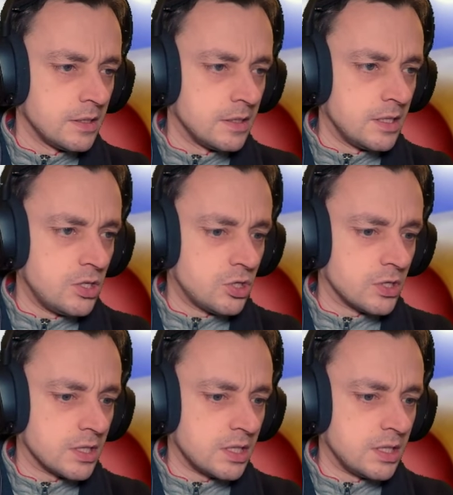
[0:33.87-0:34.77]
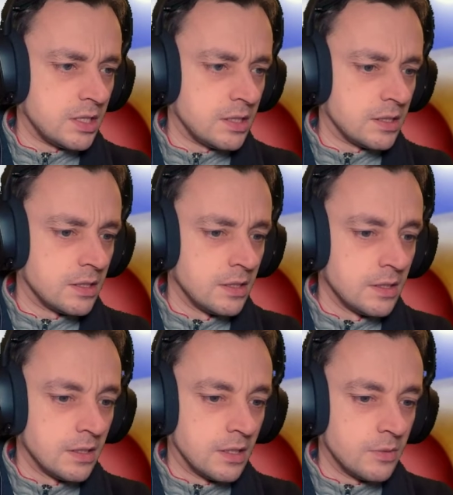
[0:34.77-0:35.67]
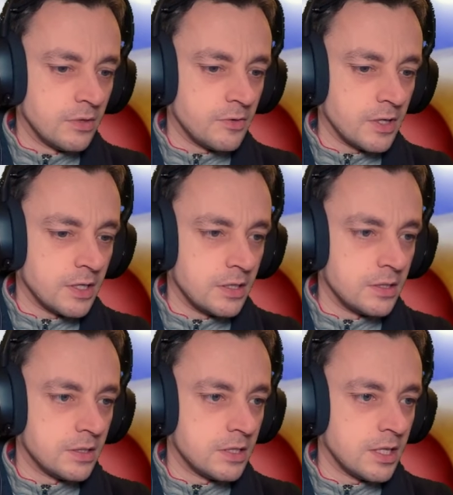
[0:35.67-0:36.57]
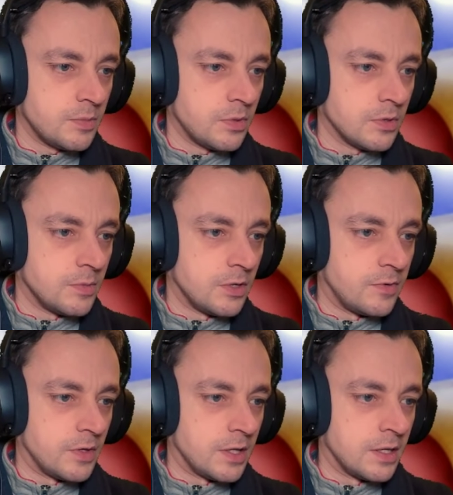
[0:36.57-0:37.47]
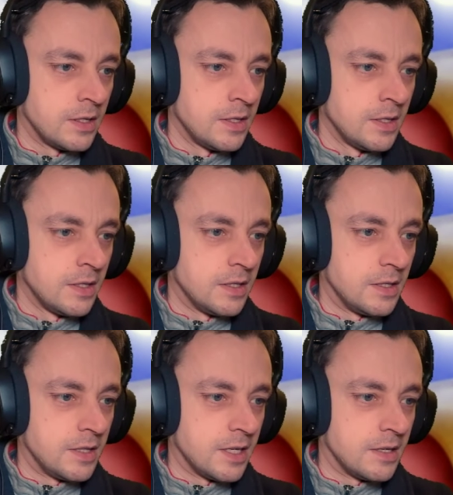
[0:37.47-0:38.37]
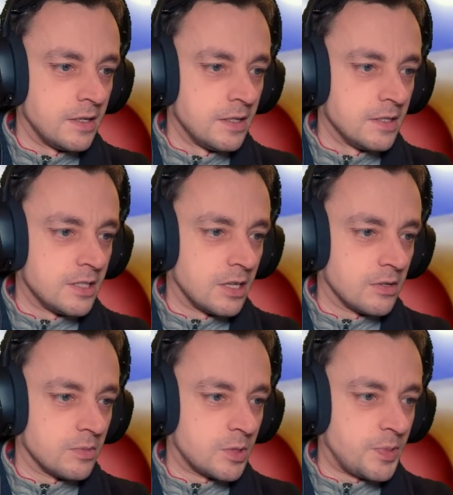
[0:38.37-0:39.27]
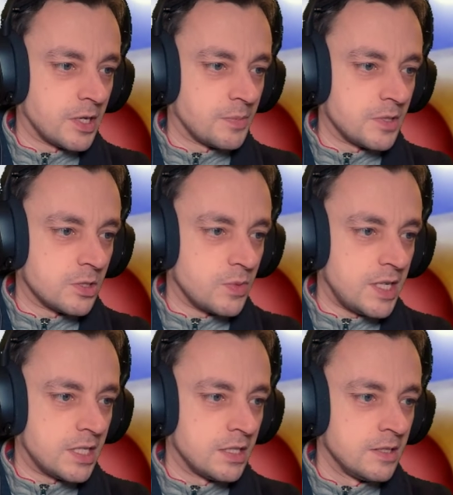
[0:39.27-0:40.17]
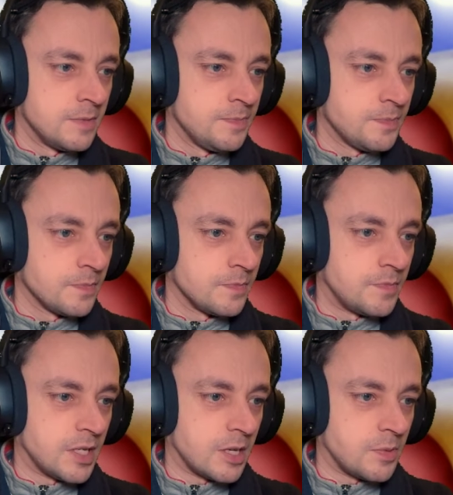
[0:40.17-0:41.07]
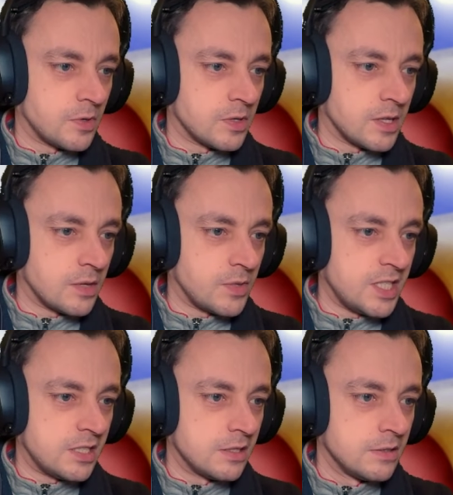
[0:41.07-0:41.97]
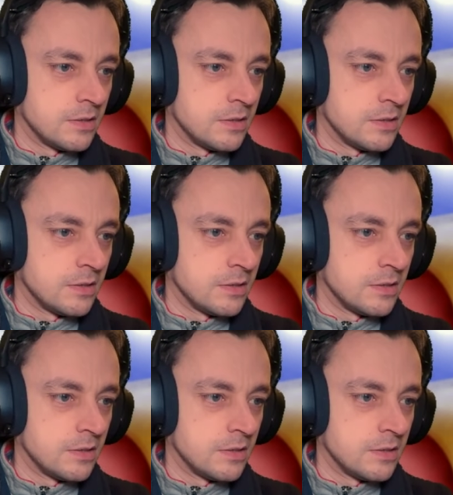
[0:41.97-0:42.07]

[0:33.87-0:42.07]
Interesting. I wonder if I can teleport them over there. And then, tell them to pick up this wheat. Pick up all of that wheat.